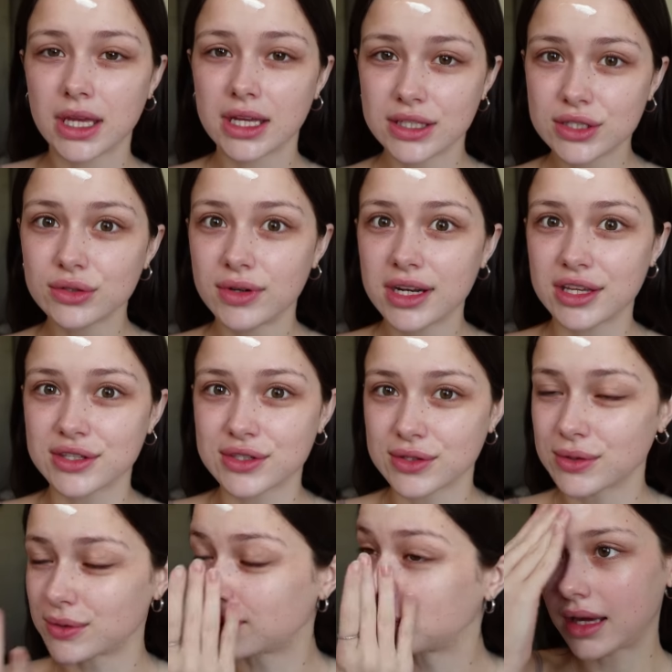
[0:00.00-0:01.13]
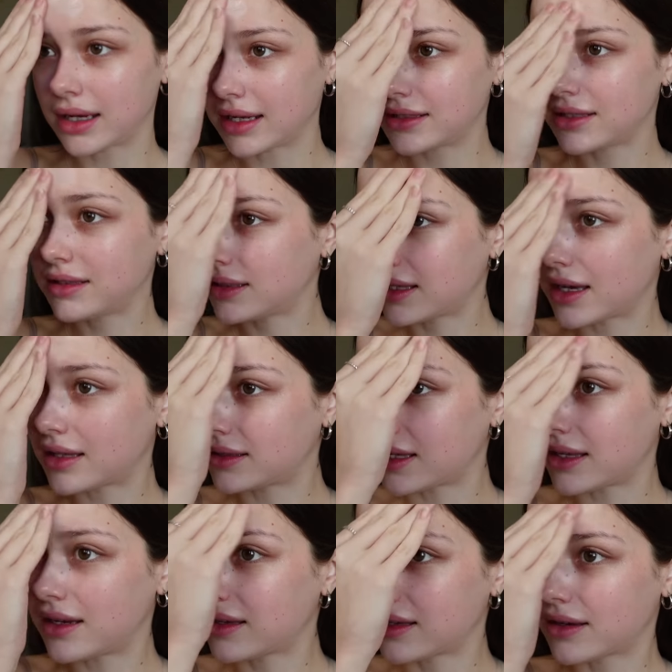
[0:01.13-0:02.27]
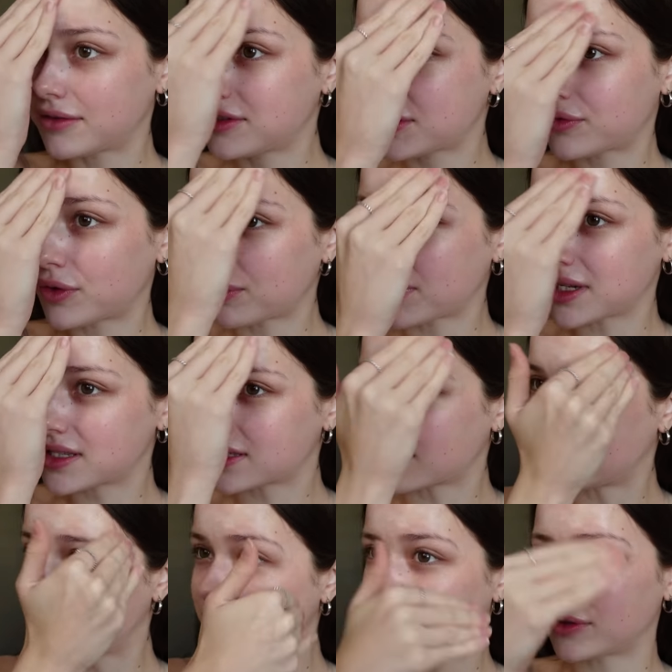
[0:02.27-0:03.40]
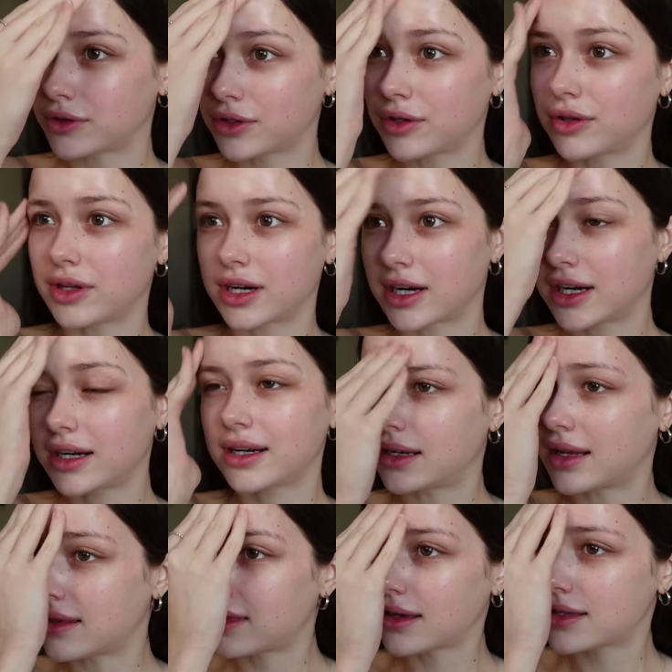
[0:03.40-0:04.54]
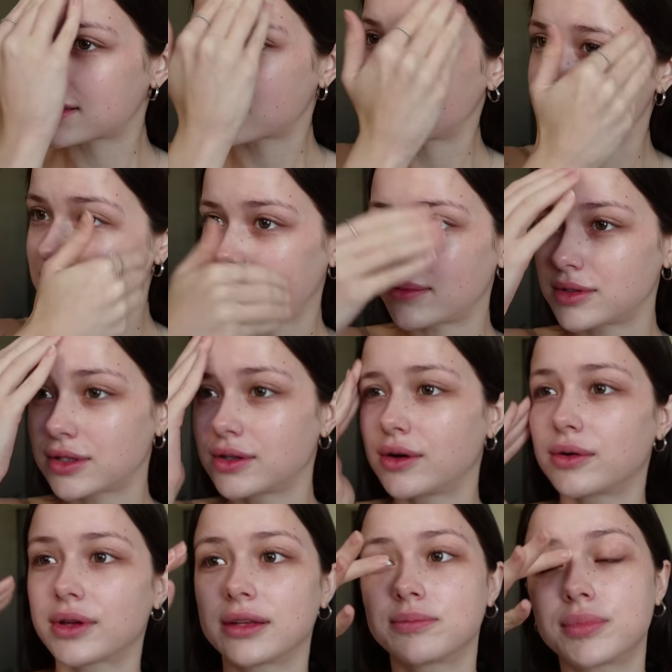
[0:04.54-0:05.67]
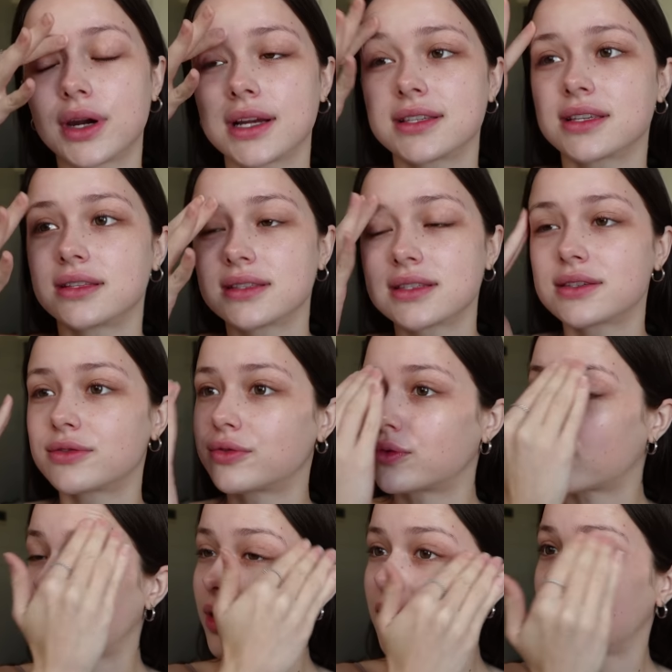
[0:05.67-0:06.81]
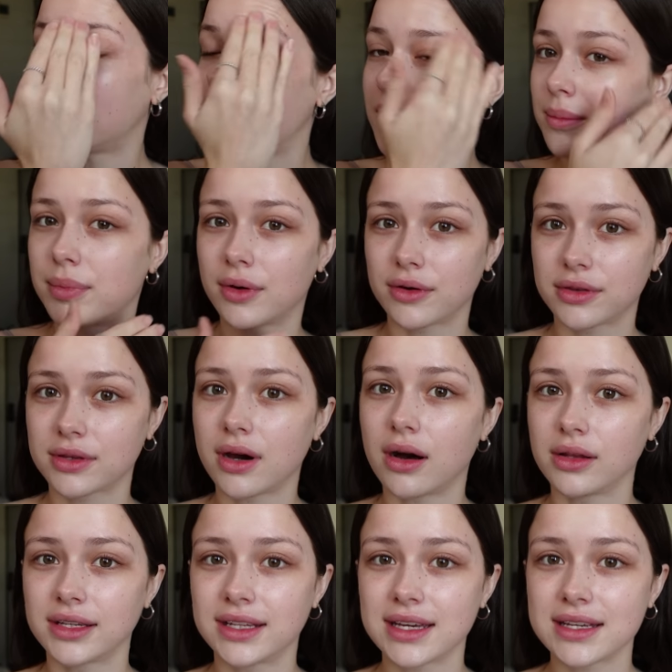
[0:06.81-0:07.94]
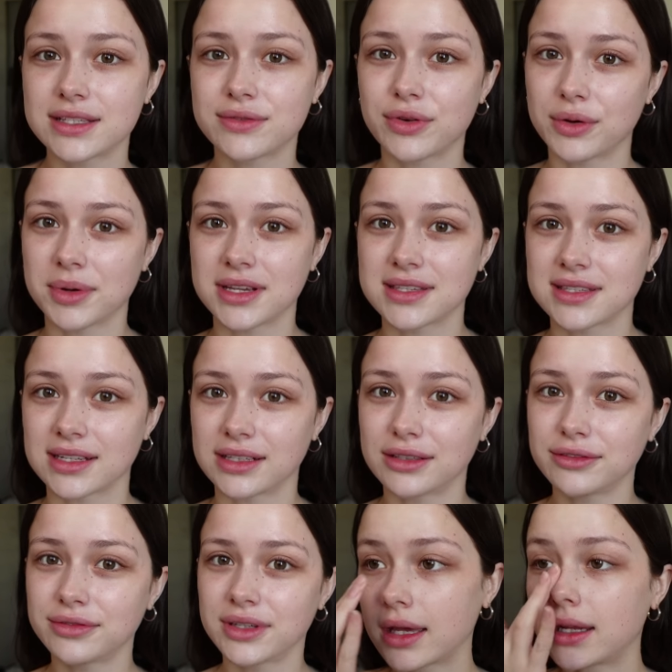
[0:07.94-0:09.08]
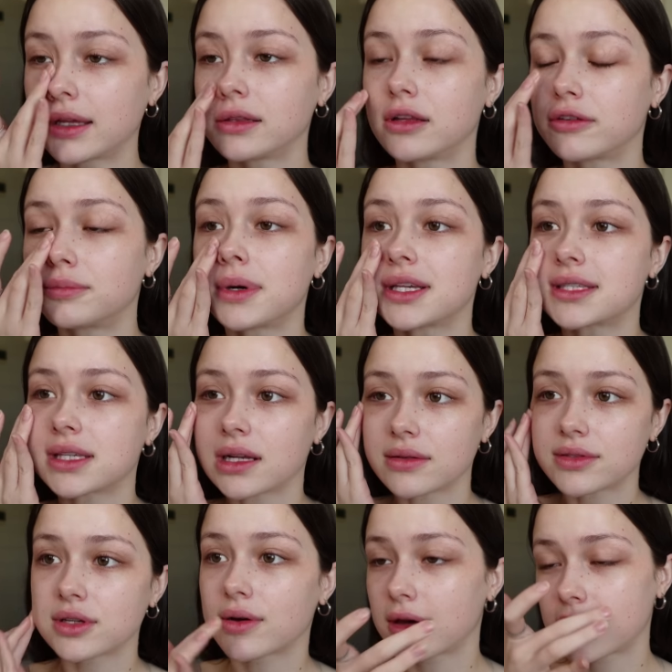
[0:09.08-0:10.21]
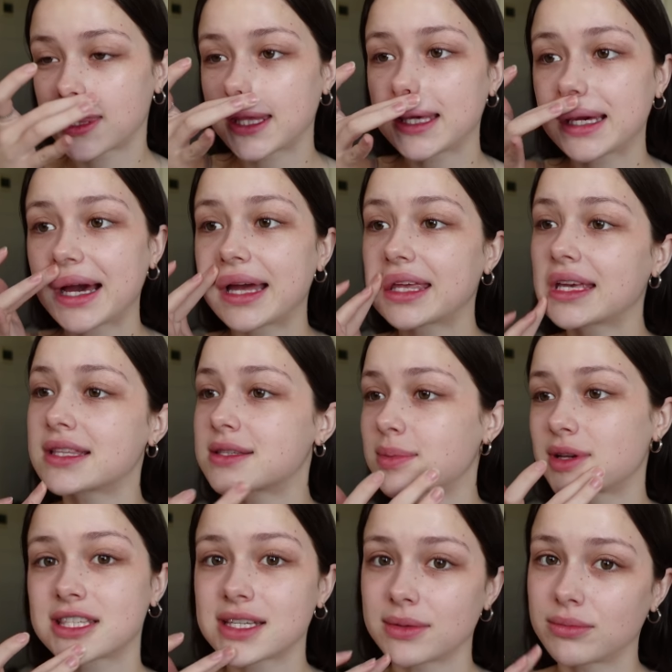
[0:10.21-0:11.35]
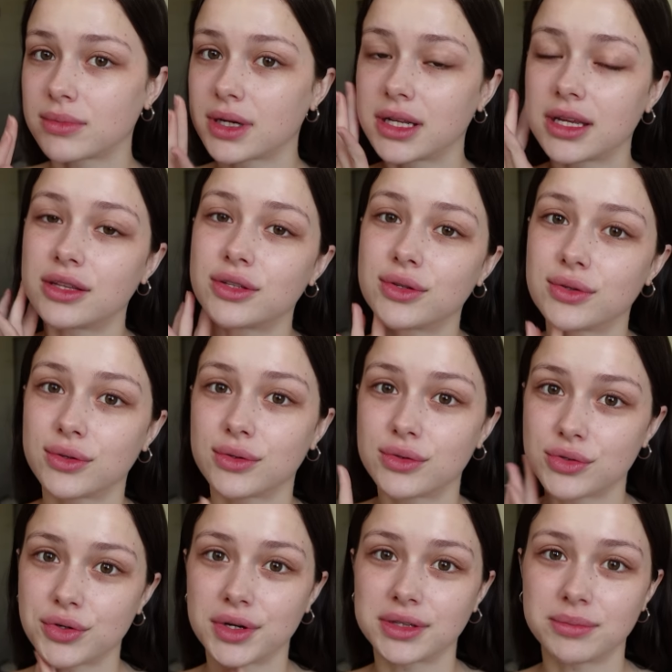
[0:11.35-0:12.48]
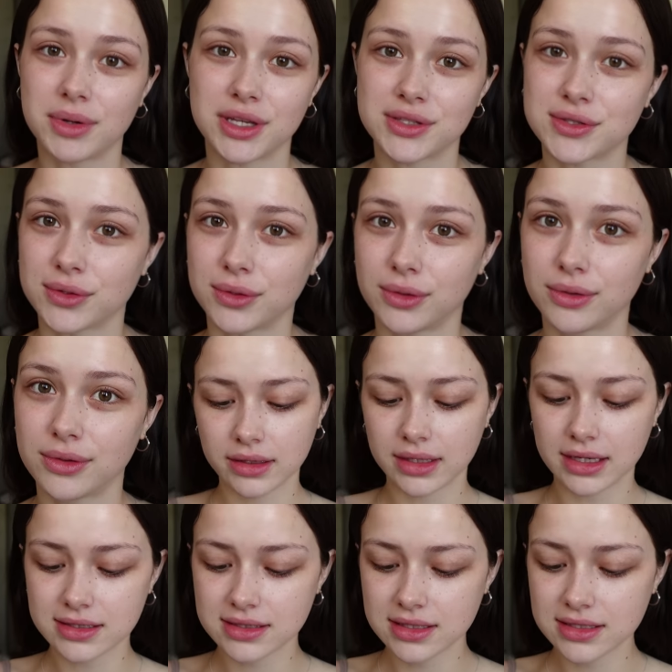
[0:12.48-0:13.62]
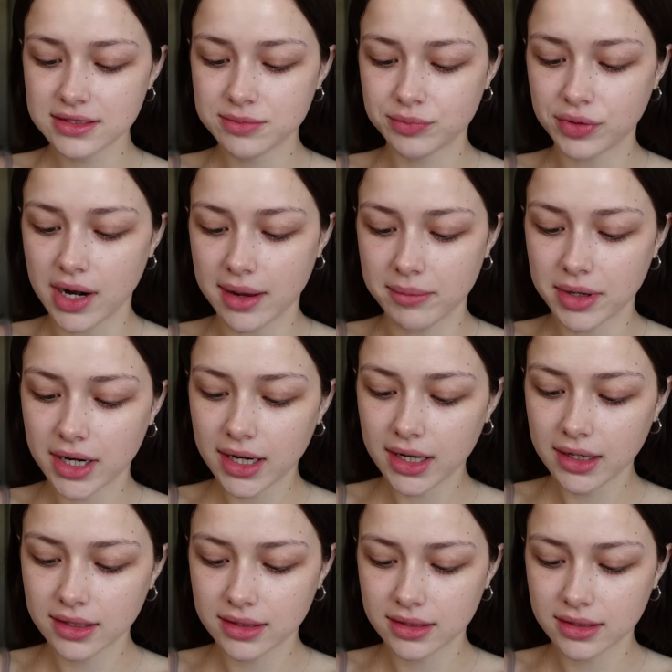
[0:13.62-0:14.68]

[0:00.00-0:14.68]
it's already soon. And I didn't get any gifts for myself on New Year. And I think it's a good time to go get presents for both holidays for myself. And I love myself, so I think I can spend some money to treat my soul. Next is primer.